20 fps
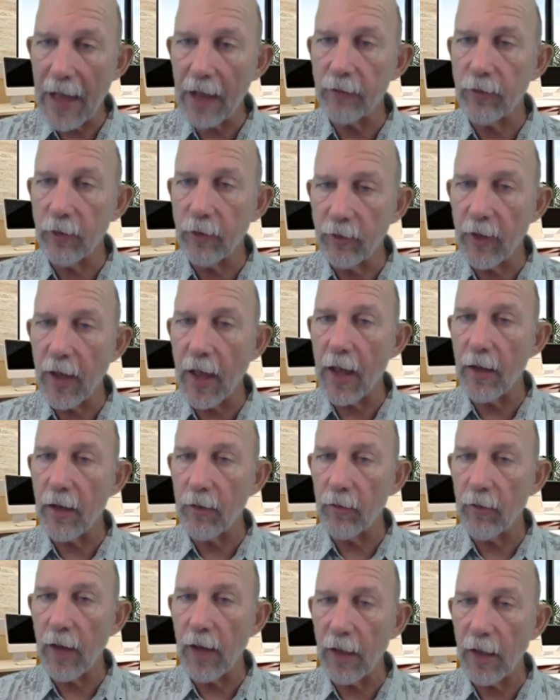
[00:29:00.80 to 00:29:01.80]
to take
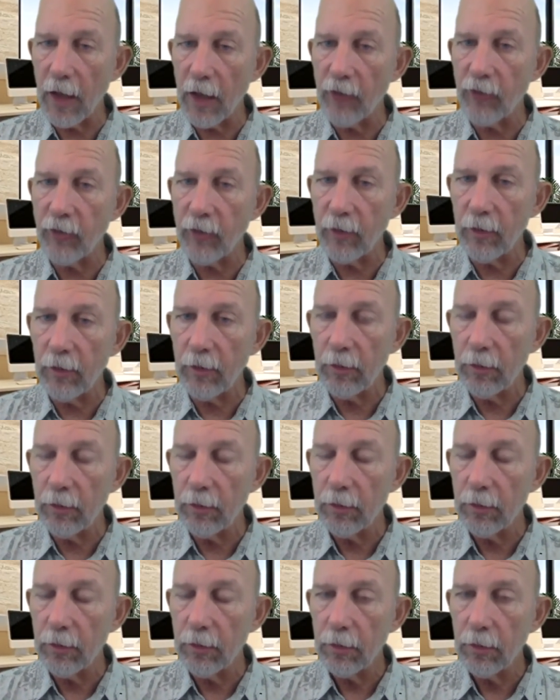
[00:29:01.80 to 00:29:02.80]
radiation
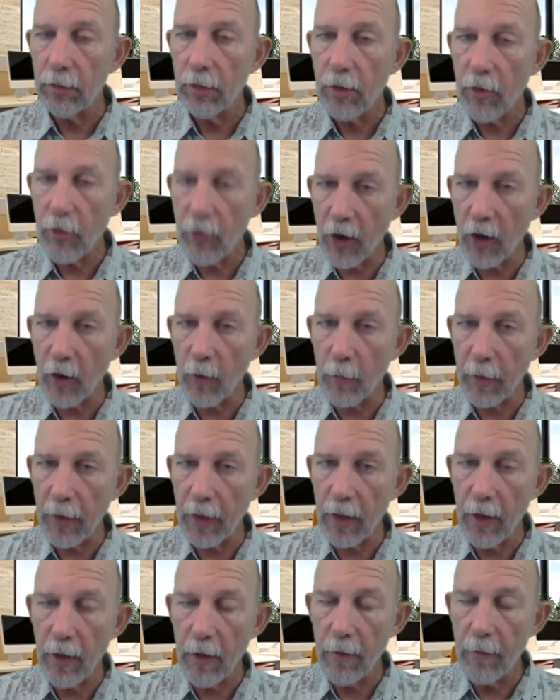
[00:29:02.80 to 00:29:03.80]

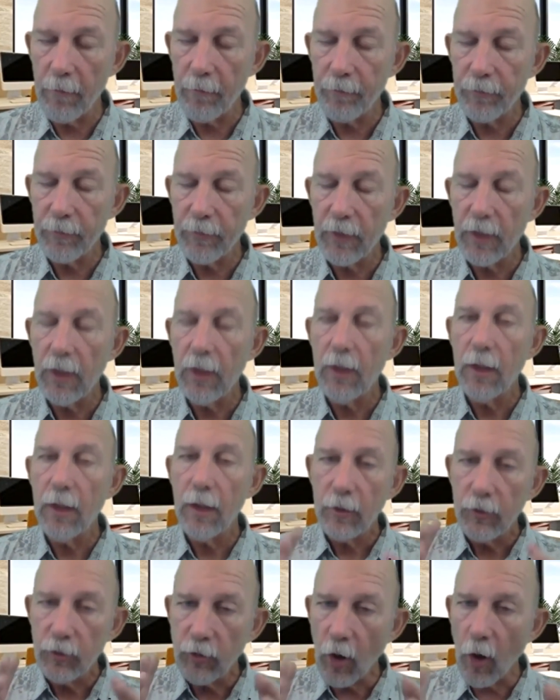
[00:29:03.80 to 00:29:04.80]
therapy,
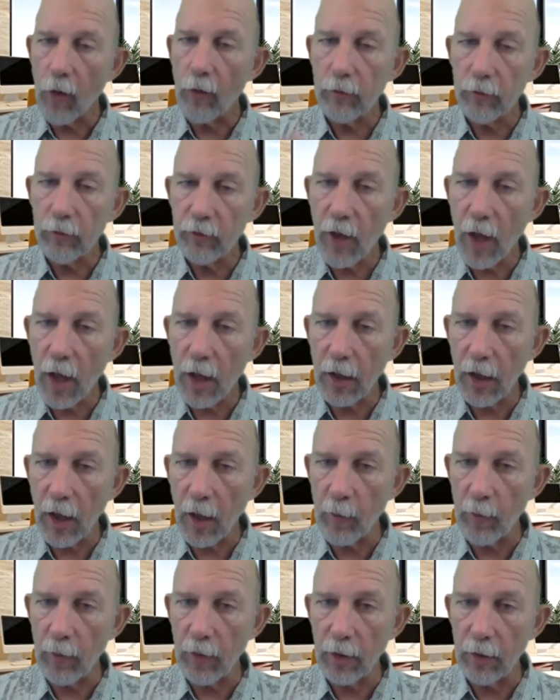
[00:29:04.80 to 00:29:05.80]
don't take
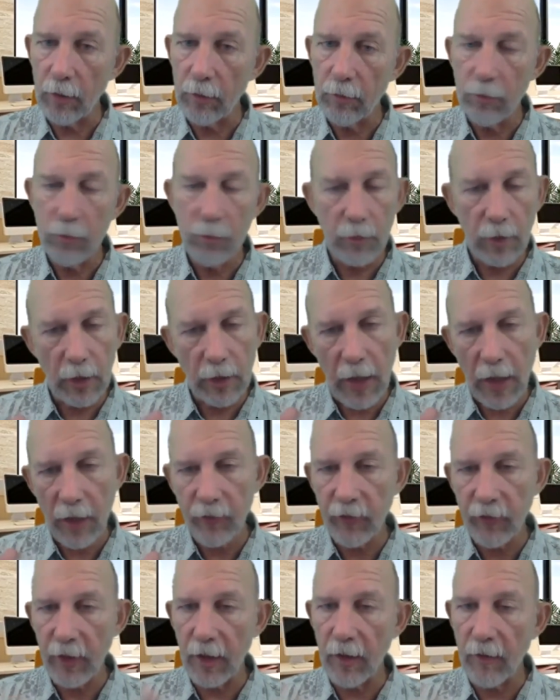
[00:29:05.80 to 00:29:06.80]
EMULIN. And
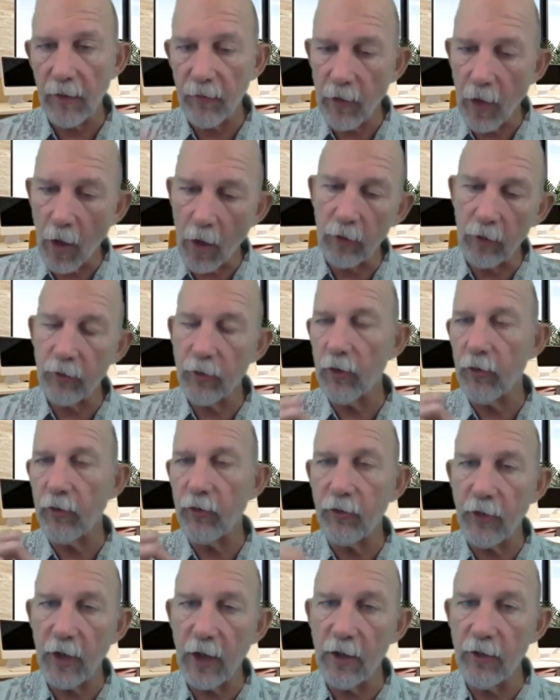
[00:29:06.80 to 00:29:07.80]
that's it. As long as those
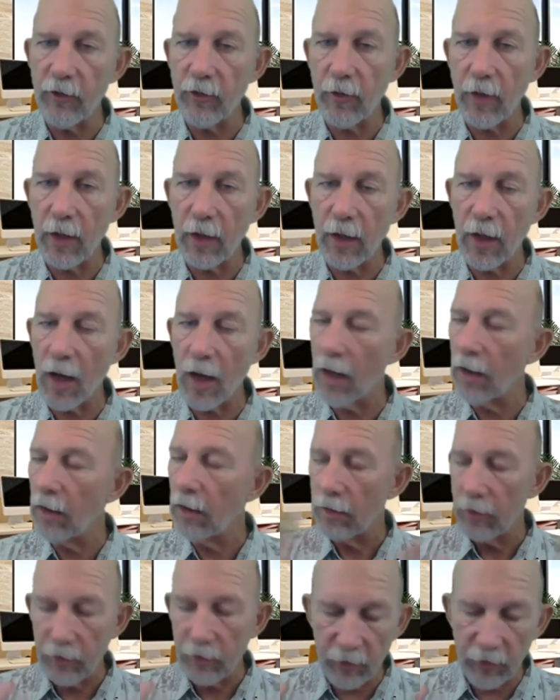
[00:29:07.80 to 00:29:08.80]
seeds are in
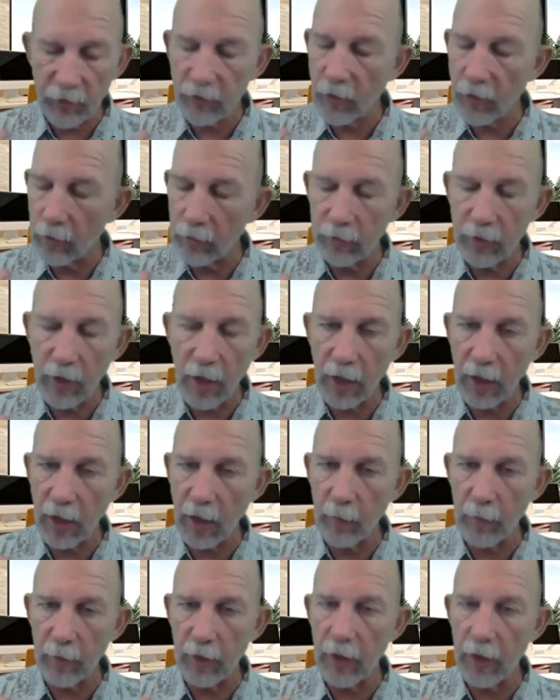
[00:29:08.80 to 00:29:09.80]
there, just don't take
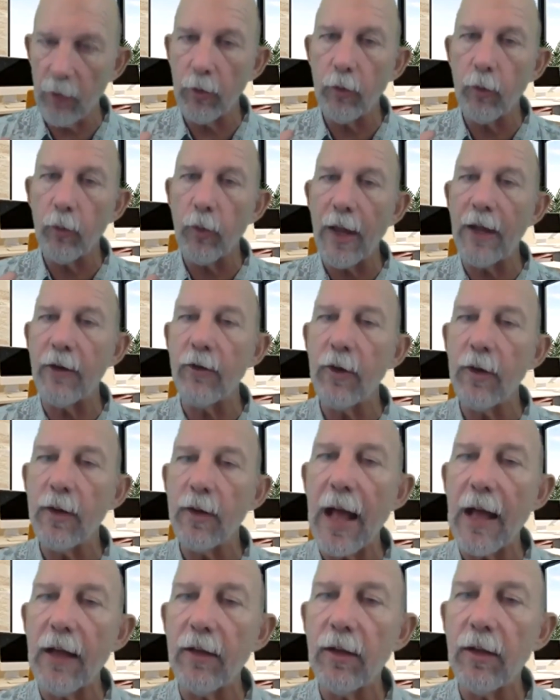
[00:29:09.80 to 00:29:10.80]
EMULIN. It will render
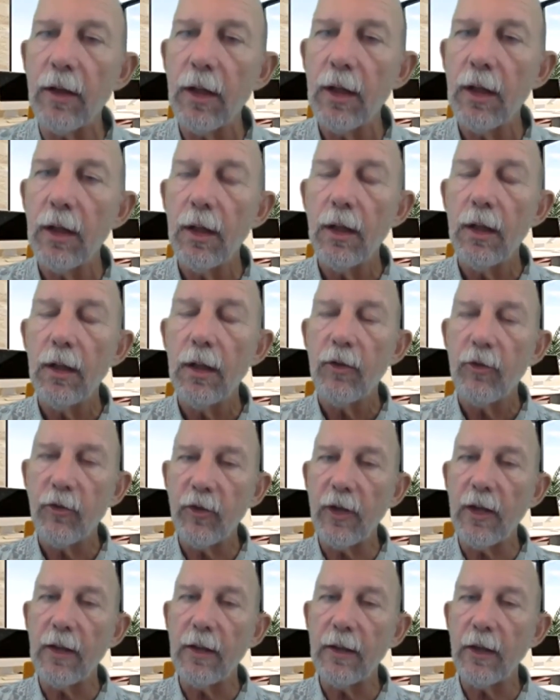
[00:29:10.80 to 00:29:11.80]
that
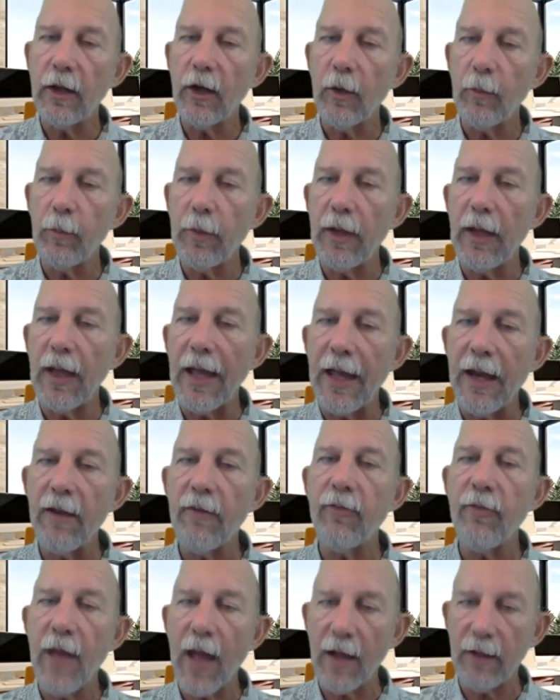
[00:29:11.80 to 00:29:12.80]
seed therapy
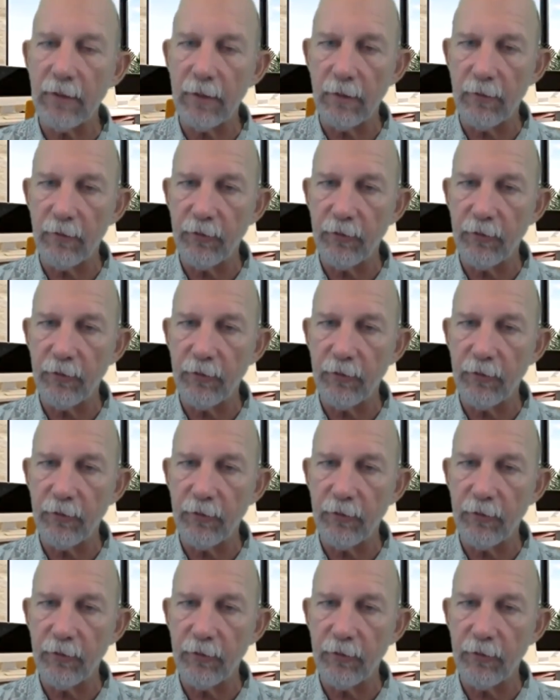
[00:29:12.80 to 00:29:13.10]
ineffective.